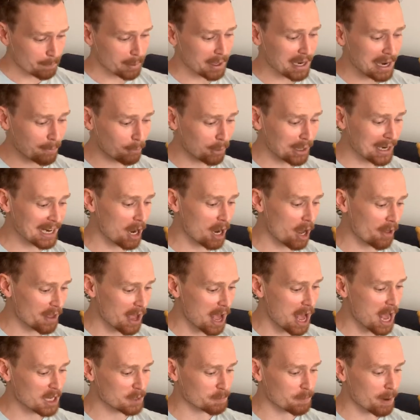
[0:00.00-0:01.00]
but I'm reading all the
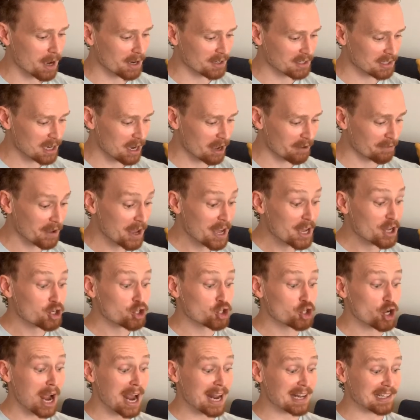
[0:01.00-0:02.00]
Hox Pox stuff.
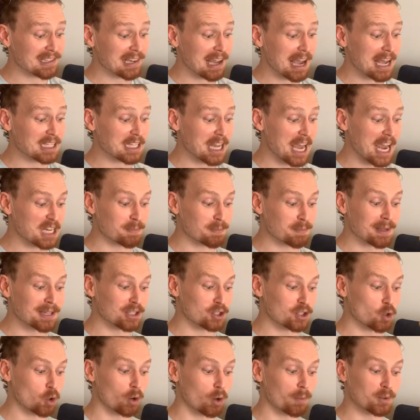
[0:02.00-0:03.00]
Giant Size X-Men
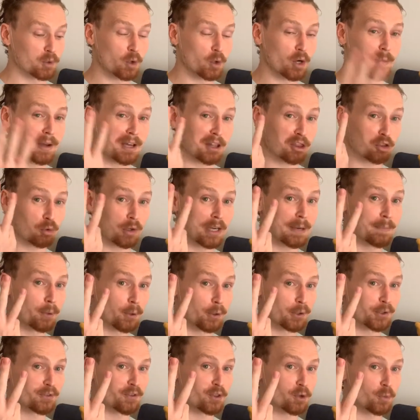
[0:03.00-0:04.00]
Storm is one of my three
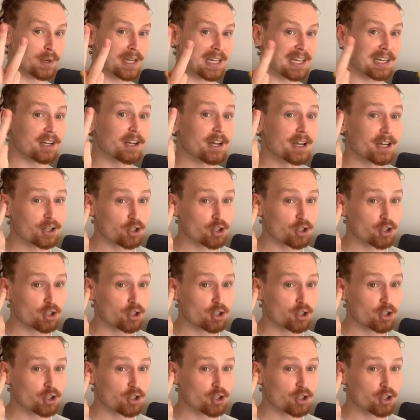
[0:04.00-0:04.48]
pulls for the week.